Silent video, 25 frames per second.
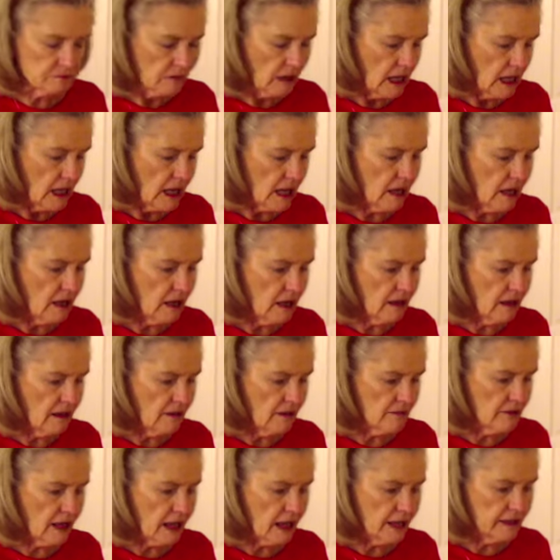
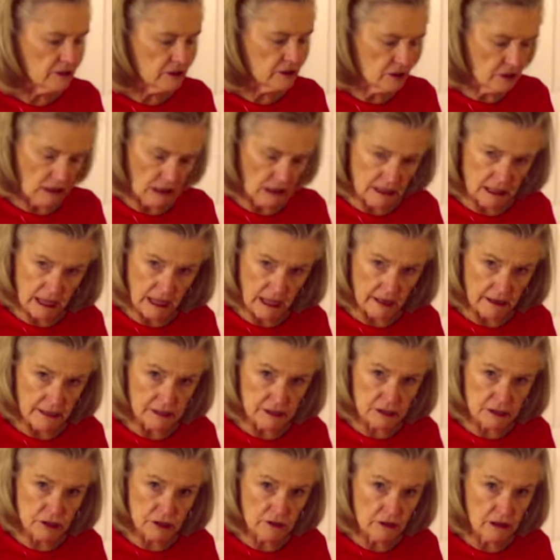at
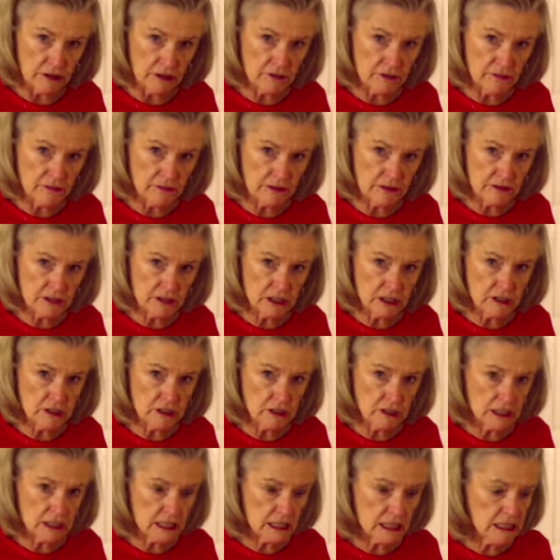250
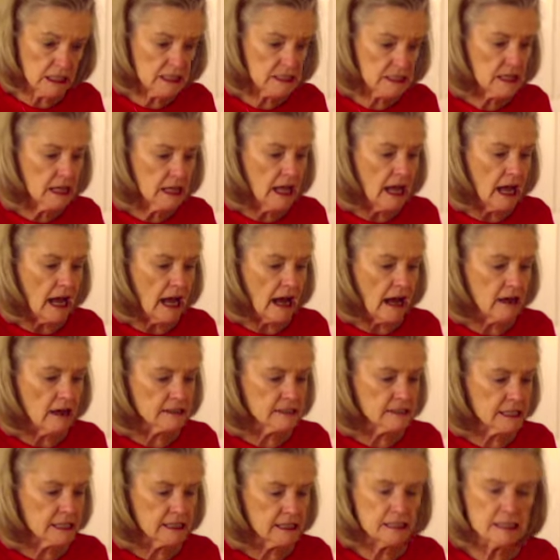degrees. I'll set
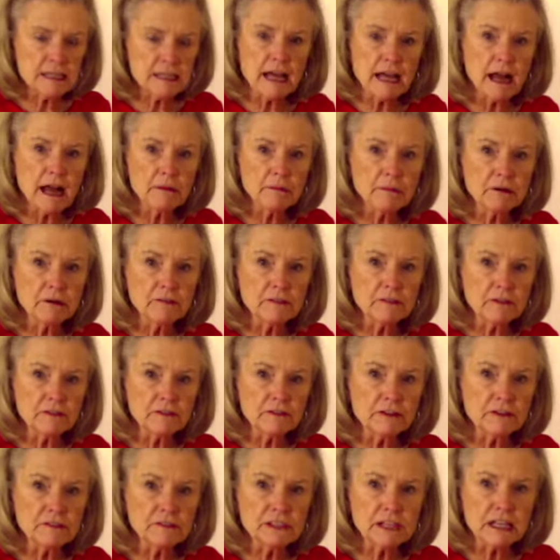the timer for
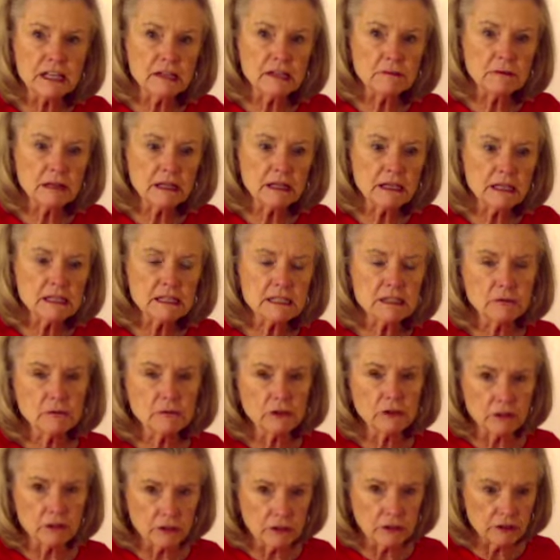15 minutes and we're going
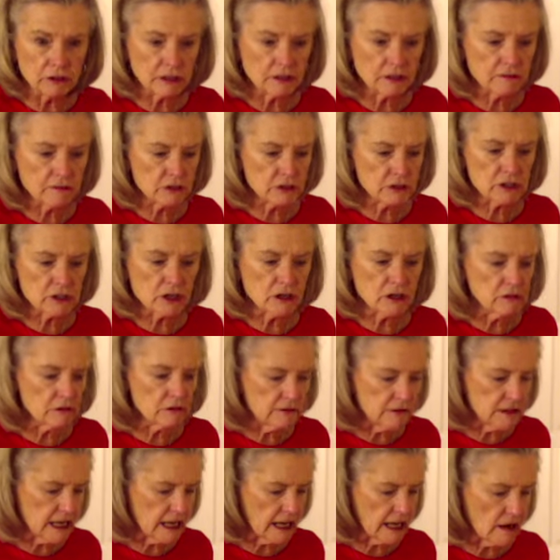to cook it for a total of an
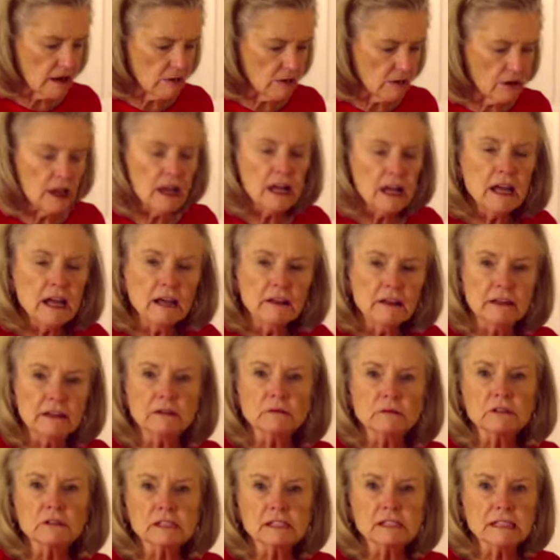hour. Then we'll
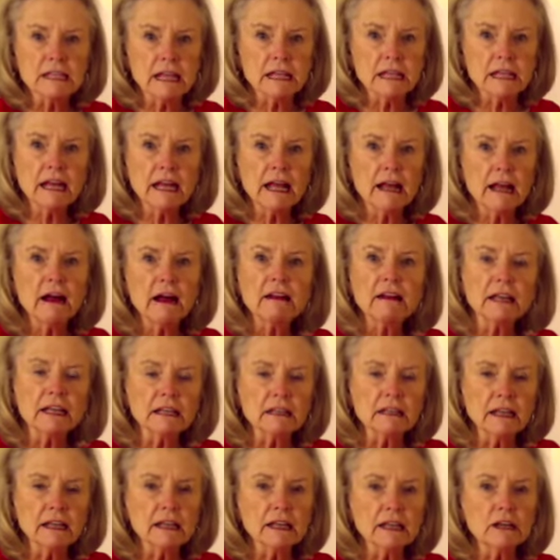set it out and let
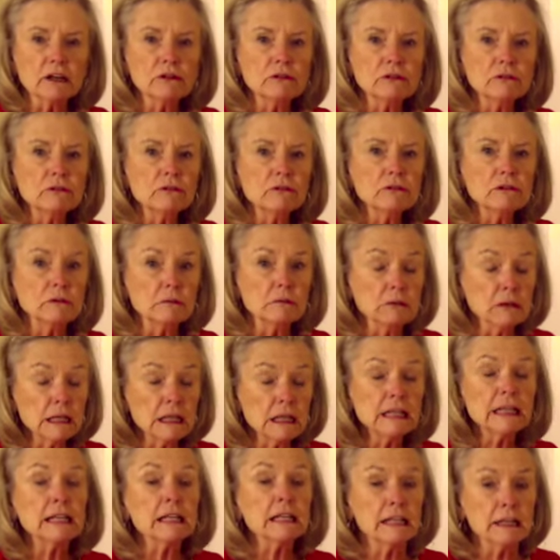it cool
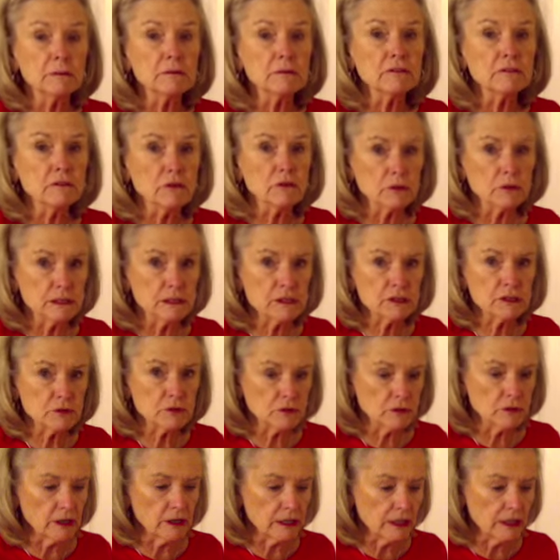completely before we store
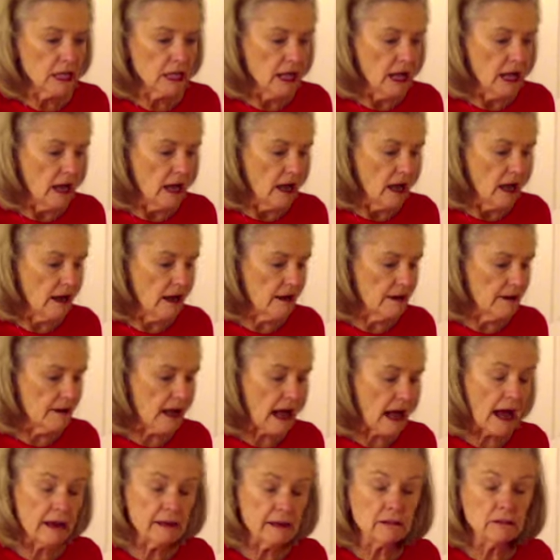it. I
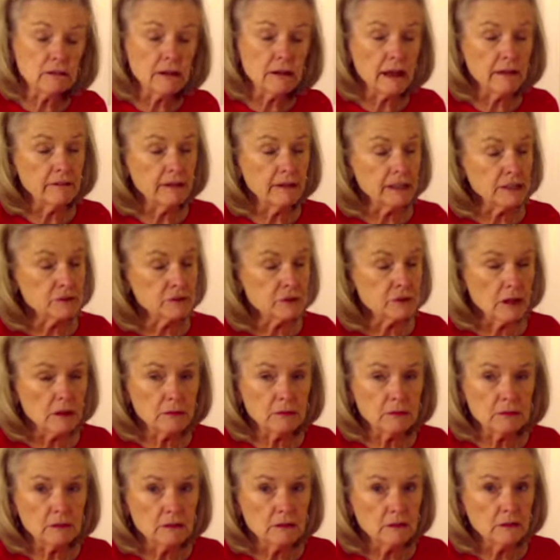don't have any trouble